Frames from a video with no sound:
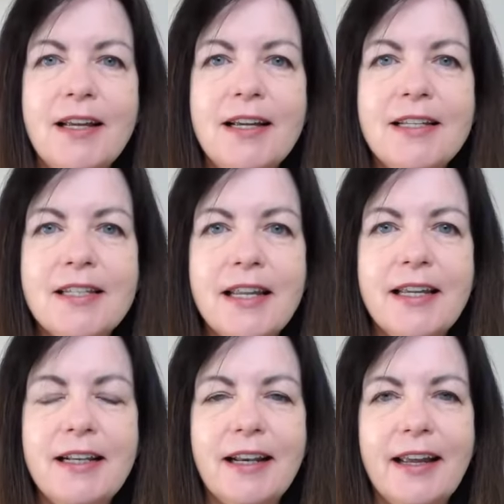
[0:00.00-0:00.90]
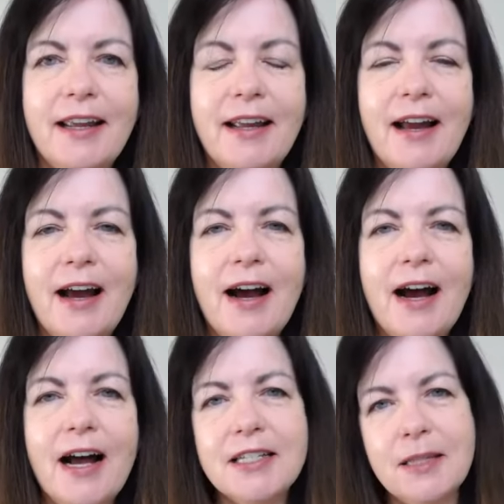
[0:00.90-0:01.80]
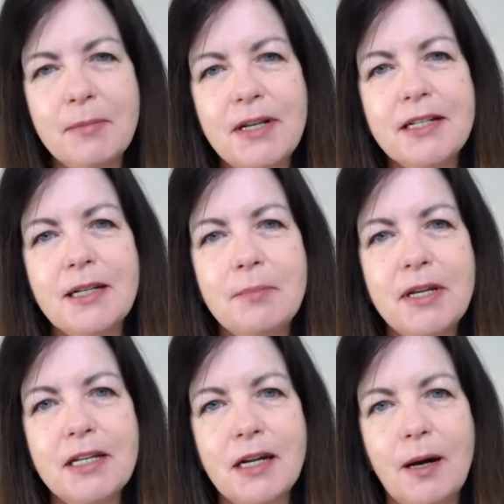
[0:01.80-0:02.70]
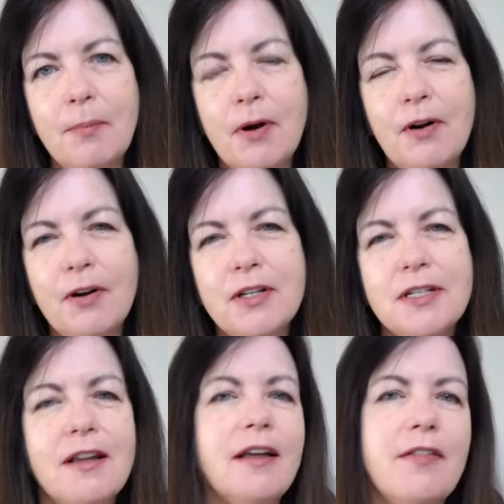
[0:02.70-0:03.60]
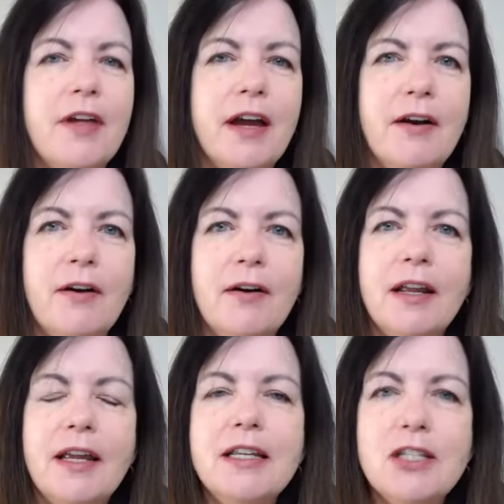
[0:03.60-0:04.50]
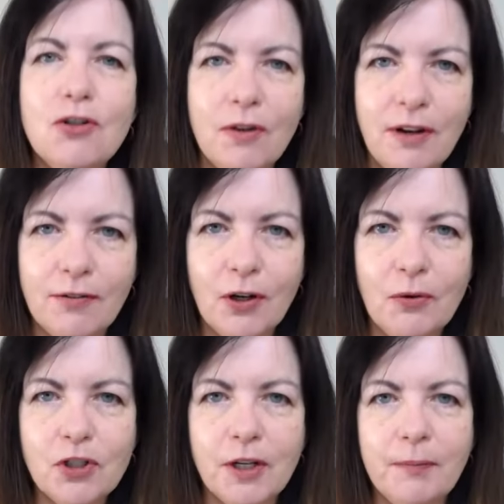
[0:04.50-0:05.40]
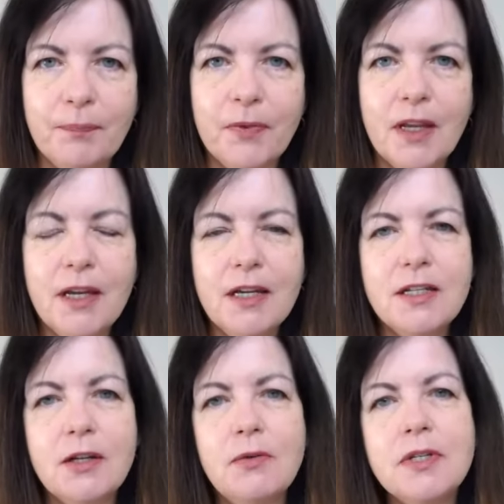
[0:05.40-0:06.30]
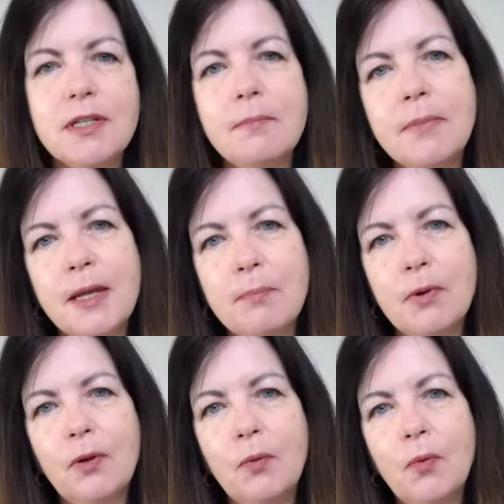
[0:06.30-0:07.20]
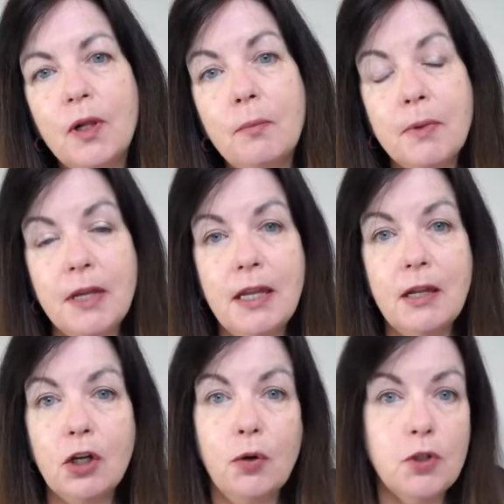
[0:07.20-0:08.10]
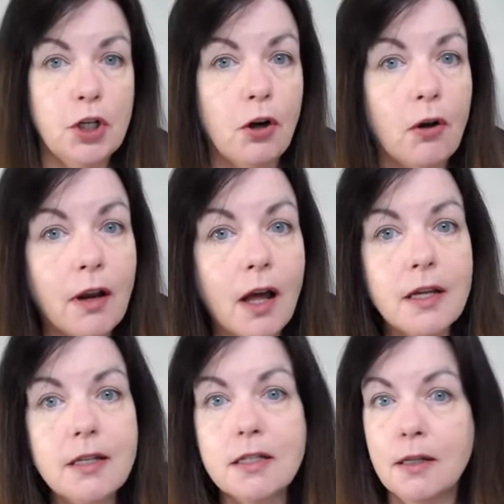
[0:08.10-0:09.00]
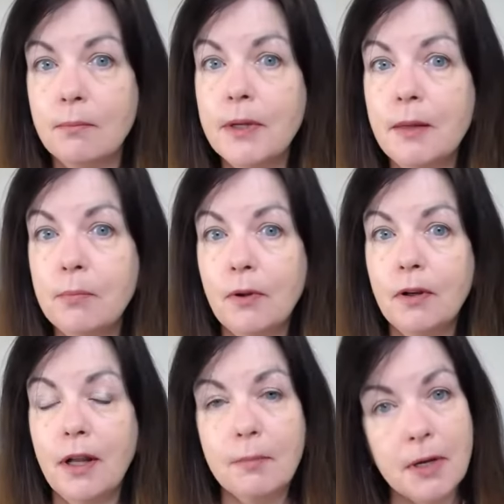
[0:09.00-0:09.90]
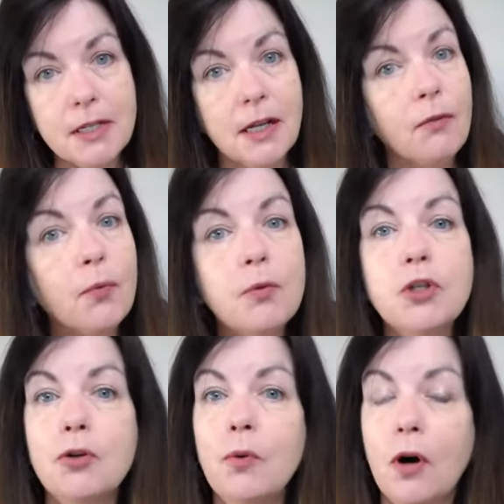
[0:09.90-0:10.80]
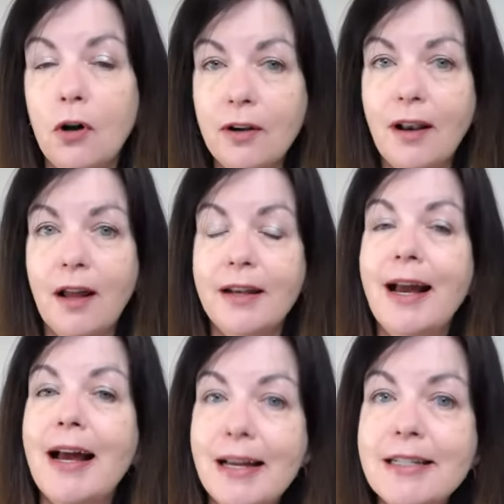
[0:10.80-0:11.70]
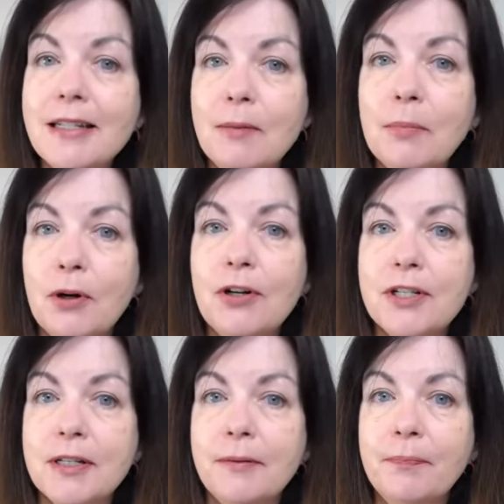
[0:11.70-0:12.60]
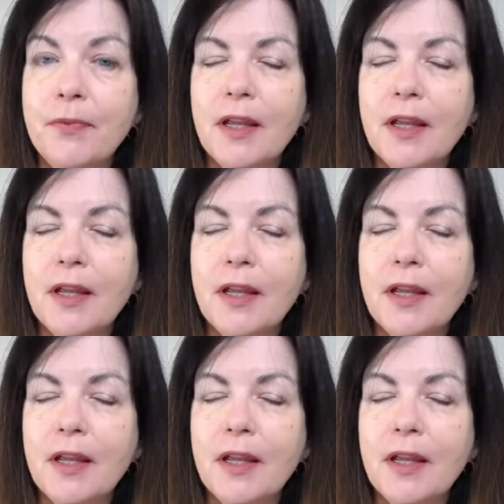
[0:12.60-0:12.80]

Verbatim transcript: Secondly, ask them a little bit about their history of coaching. So some people will be coaching online. Some people, like myself, will do online and in person.